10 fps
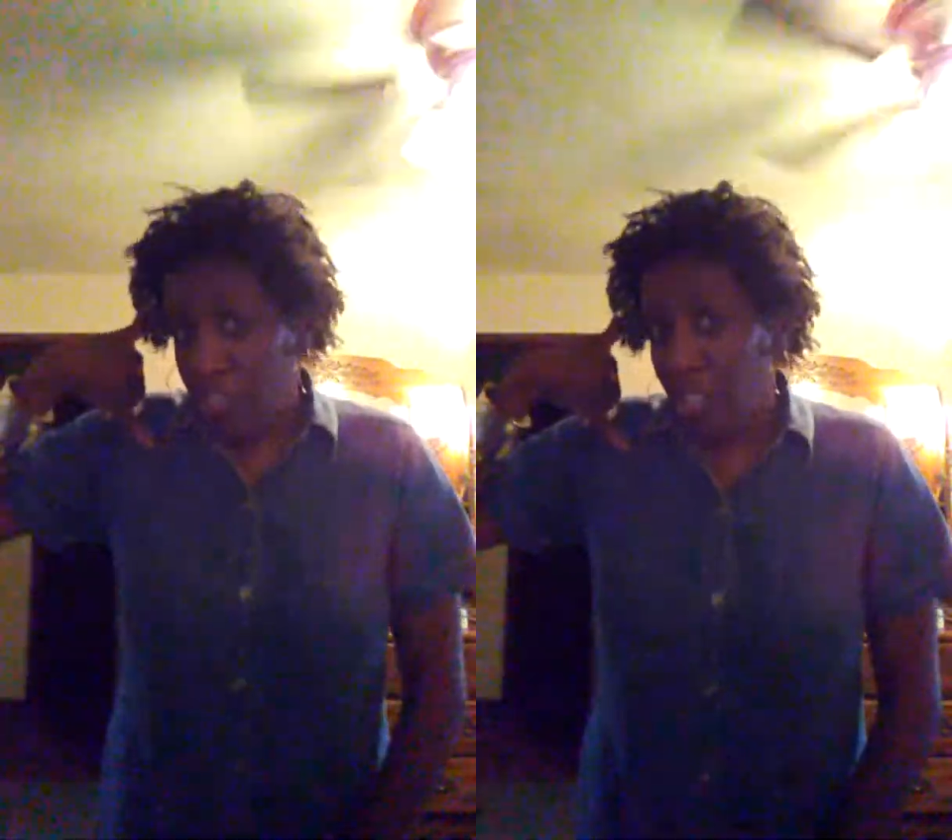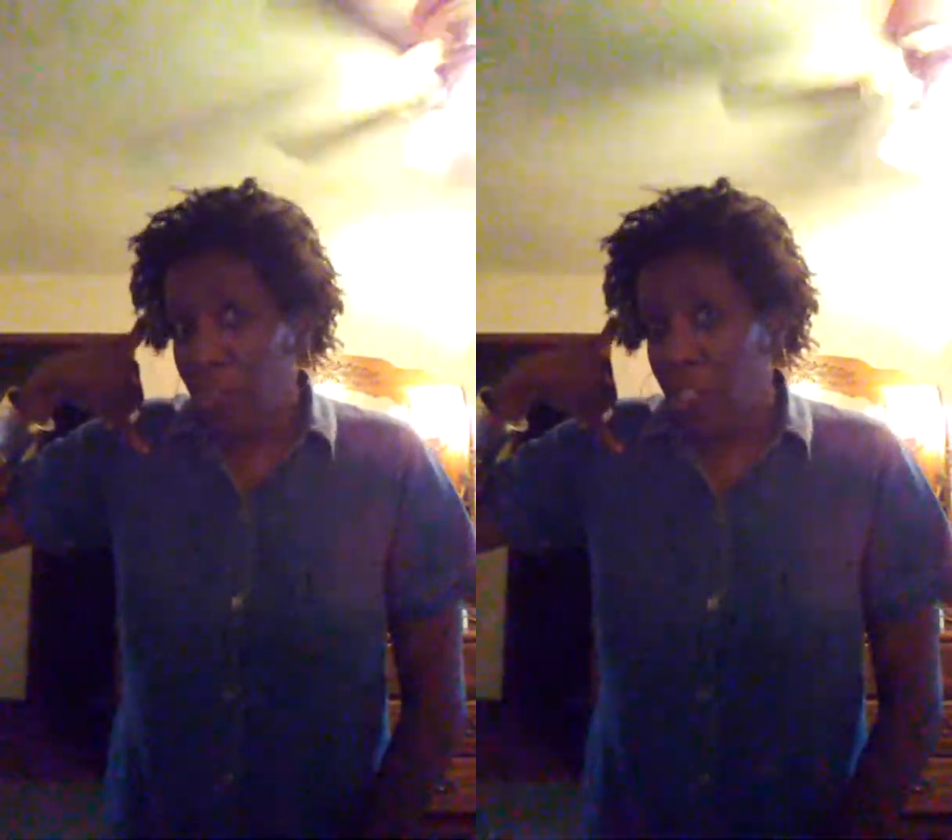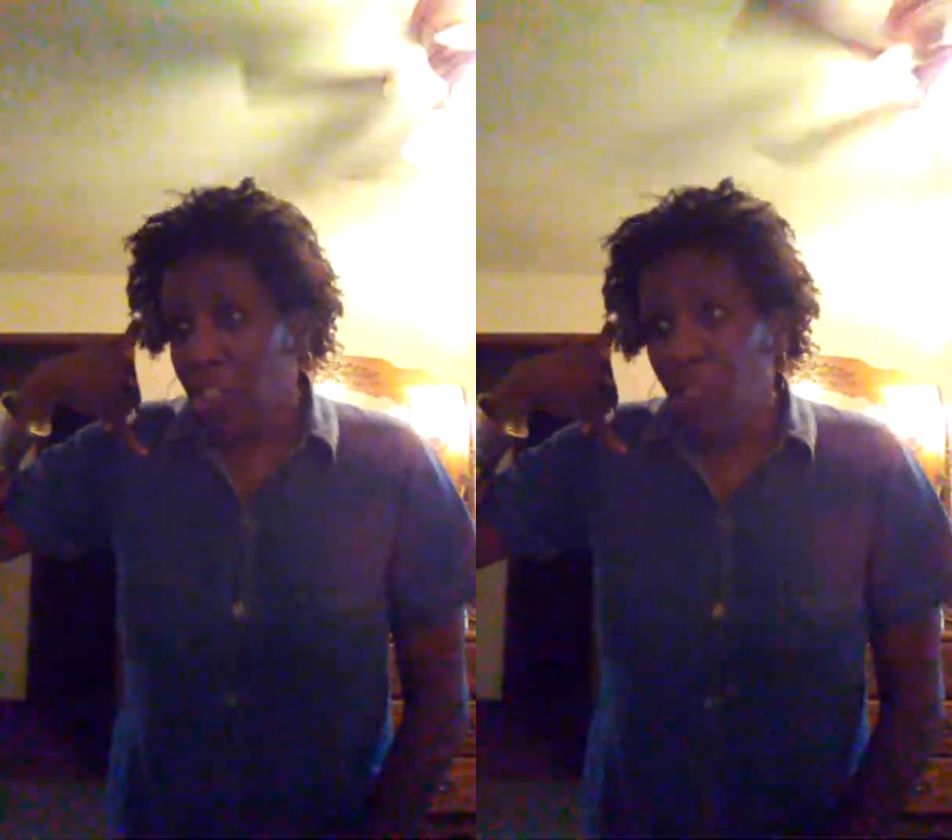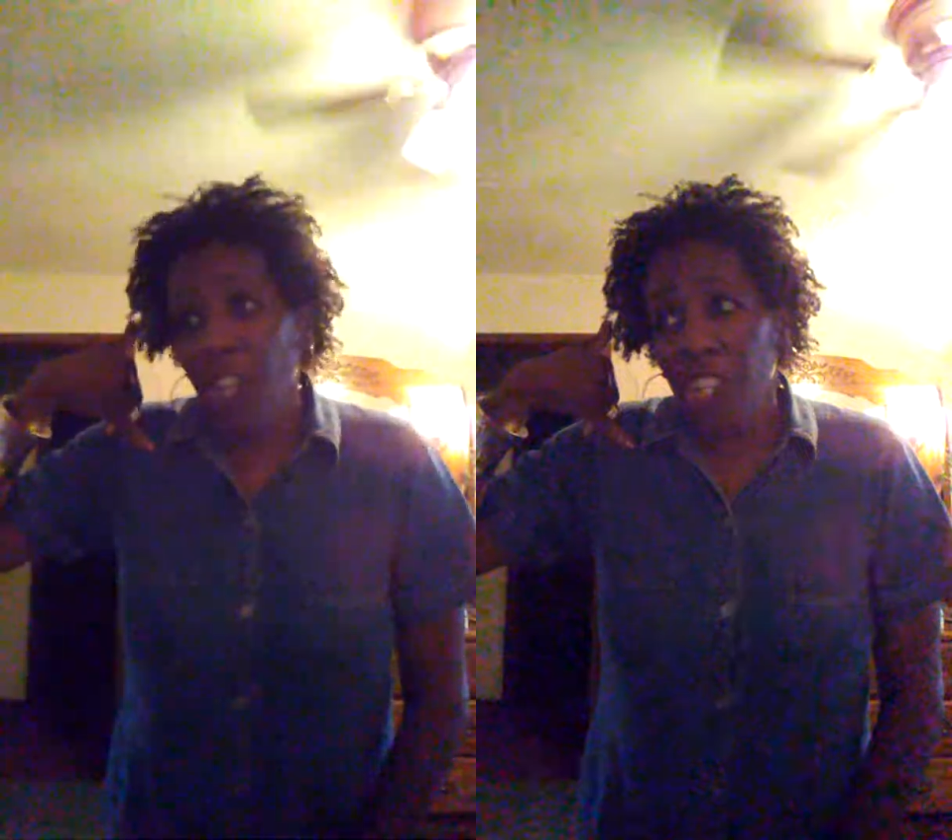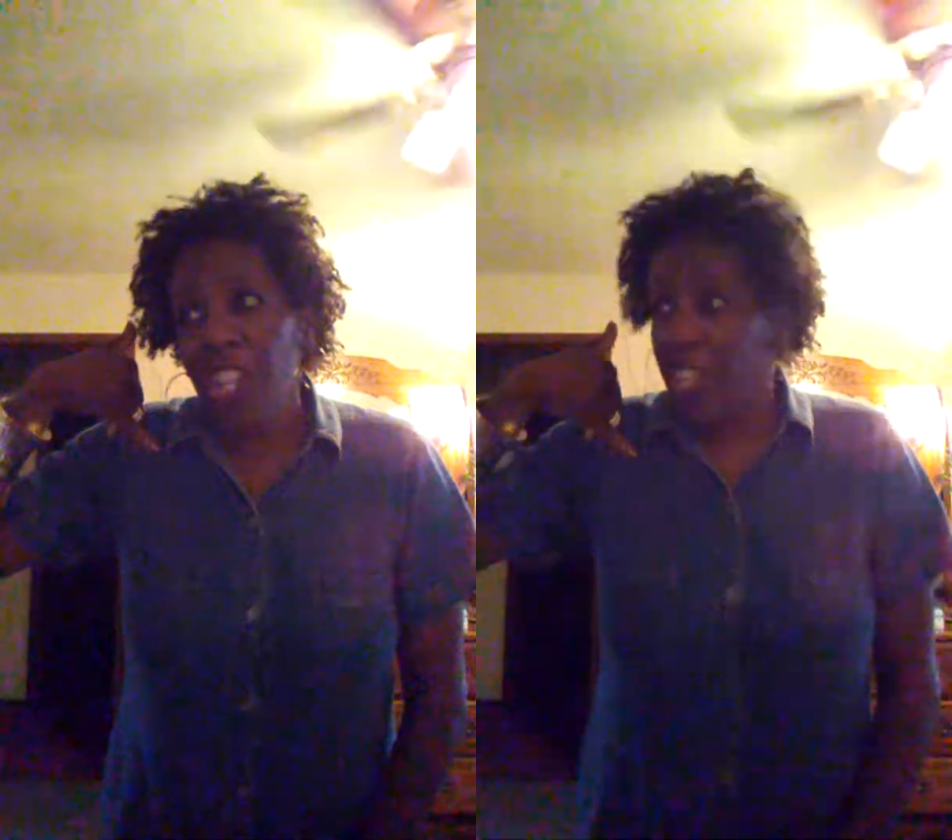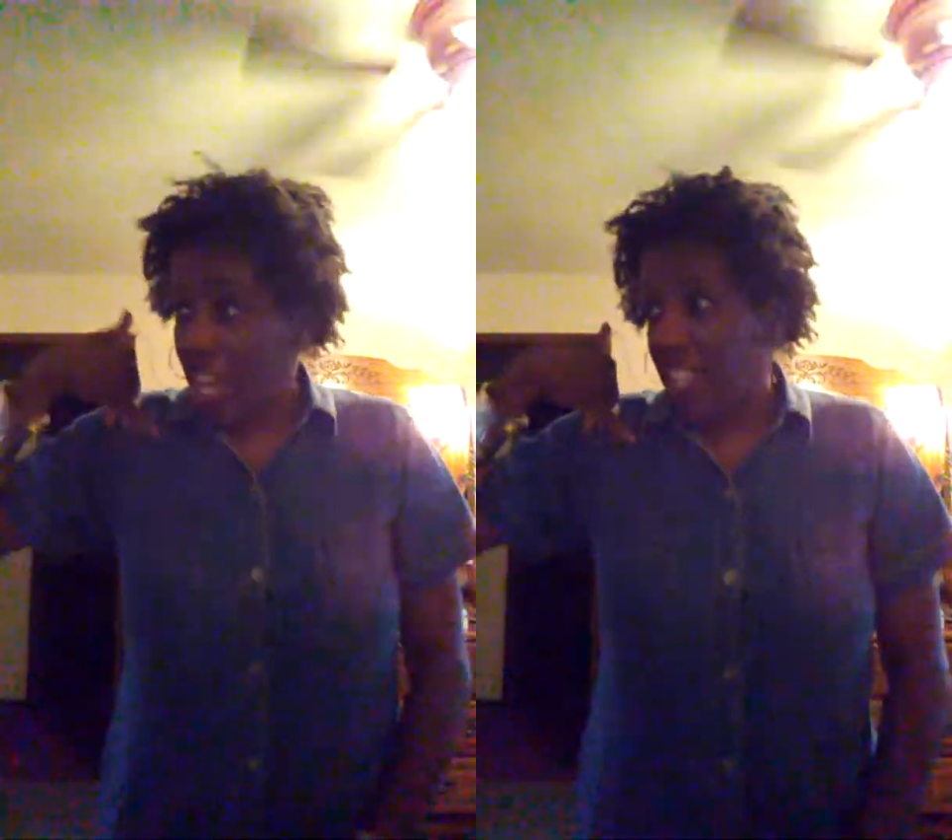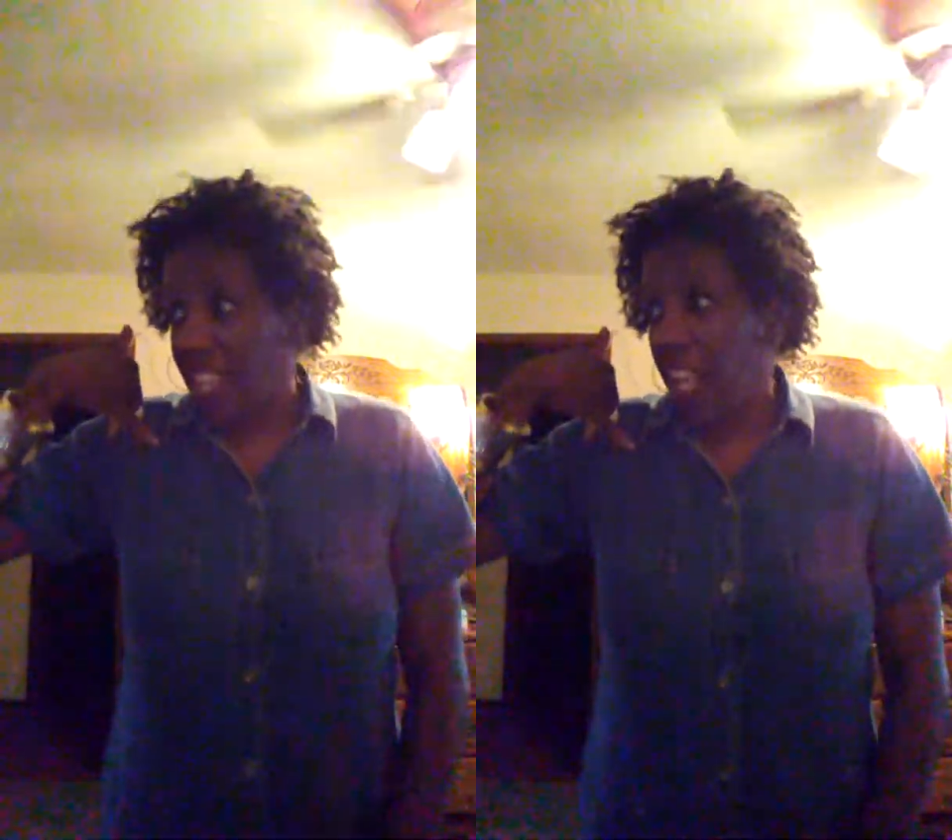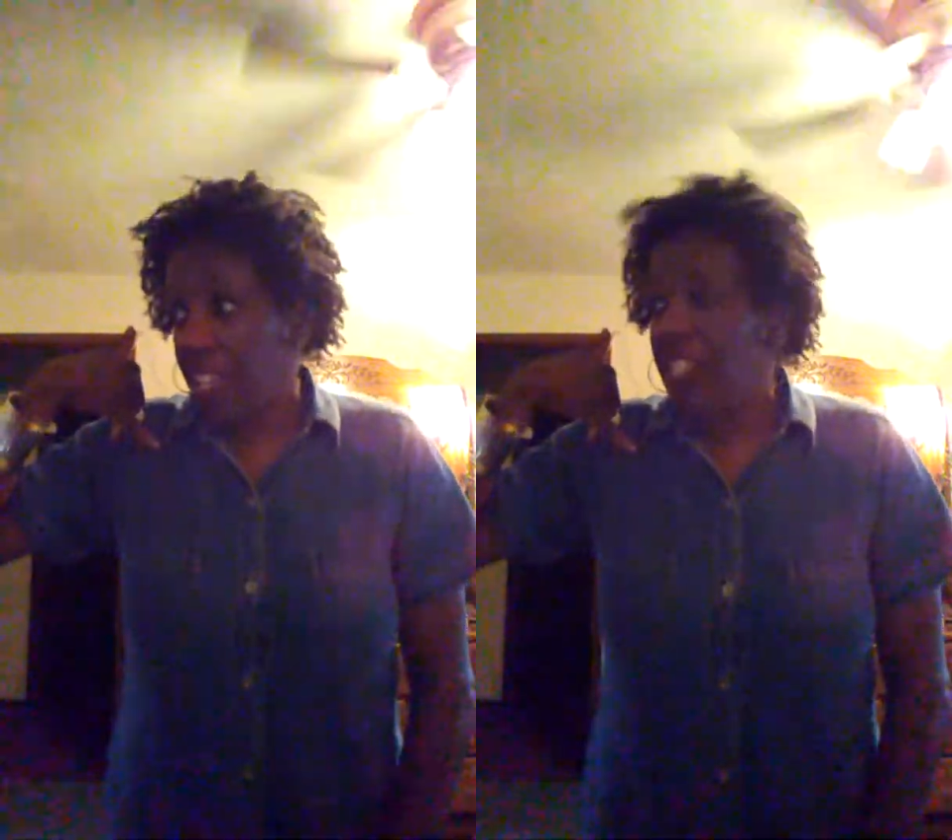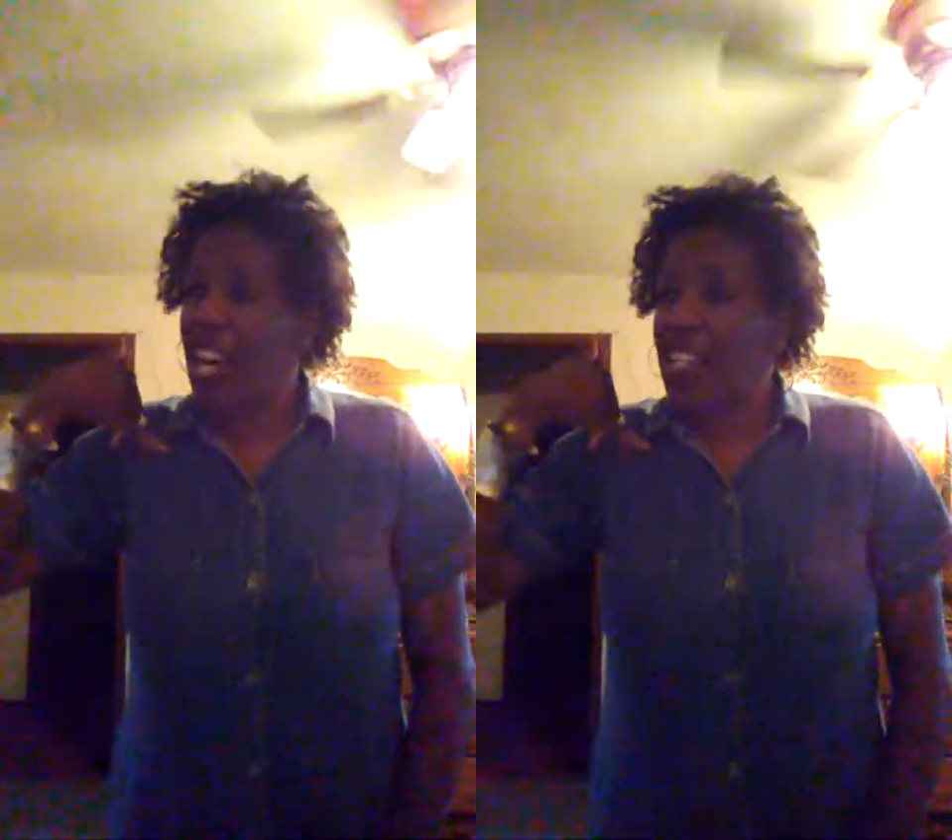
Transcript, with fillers: So and so, so did this and they ain't tell us and